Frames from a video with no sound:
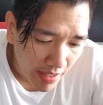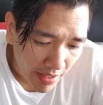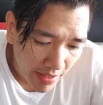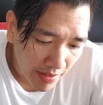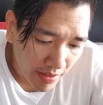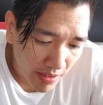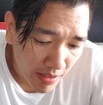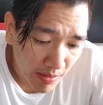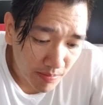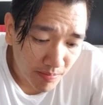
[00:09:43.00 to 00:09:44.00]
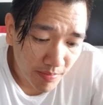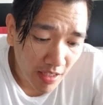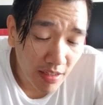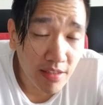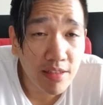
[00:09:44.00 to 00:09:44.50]
And um,
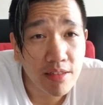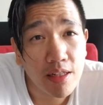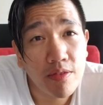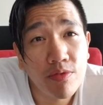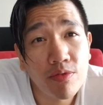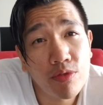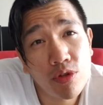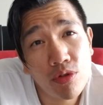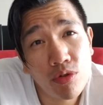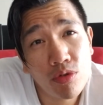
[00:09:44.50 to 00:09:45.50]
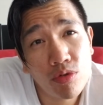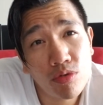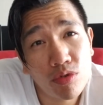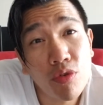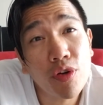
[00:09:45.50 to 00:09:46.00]
listen, if
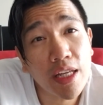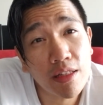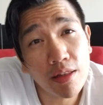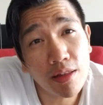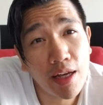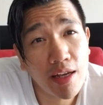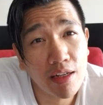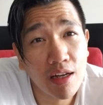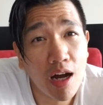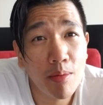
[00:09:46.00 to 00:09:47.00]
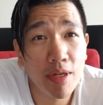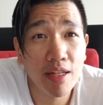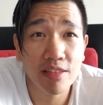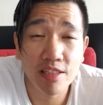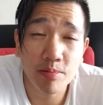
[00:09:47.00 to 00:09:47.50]
you don't forget to like, comment,
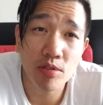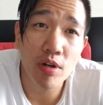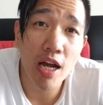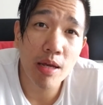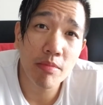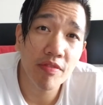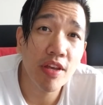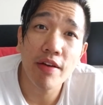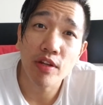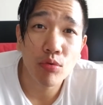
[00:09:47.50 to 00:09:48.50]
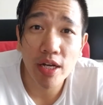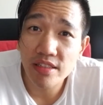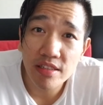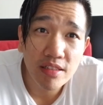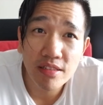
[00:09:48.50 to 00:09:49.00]
and subscribe. If you have any
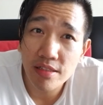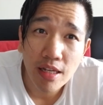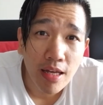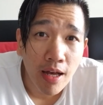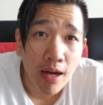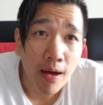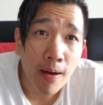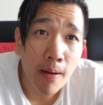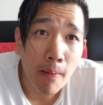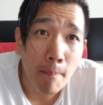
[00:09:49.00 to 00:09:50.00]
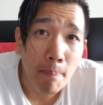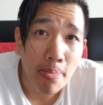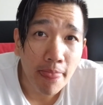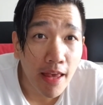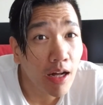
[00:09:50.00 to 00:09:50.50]
questions, um,
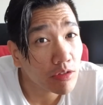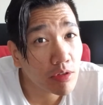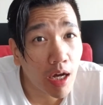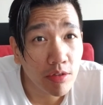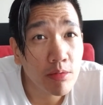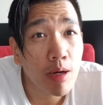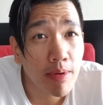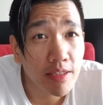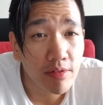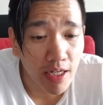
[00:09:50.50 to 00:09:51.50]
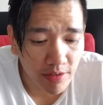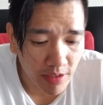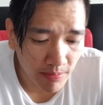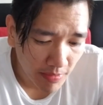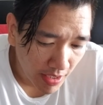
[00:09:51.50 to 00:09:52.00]
yeah, I'll, I'll do my best to answer
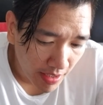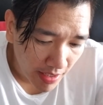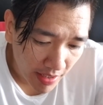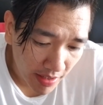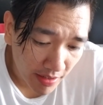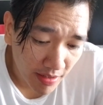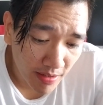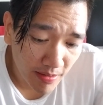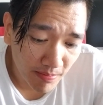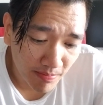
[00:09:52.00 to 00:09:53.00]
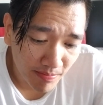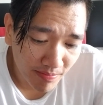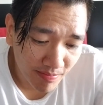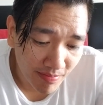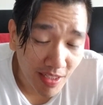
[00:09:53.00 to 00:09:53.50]
them. And um,
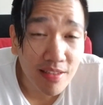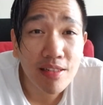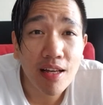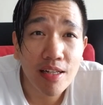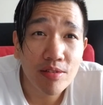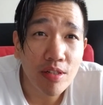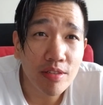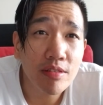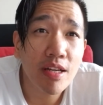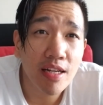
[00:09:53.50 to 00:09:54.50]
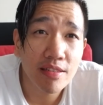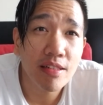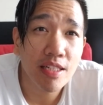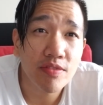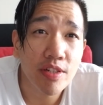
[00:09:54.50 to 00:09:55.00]
that's it, guys. So I'll see you guys in
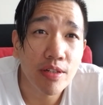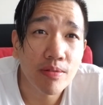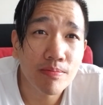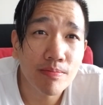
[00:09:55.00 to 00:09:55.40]
the next video.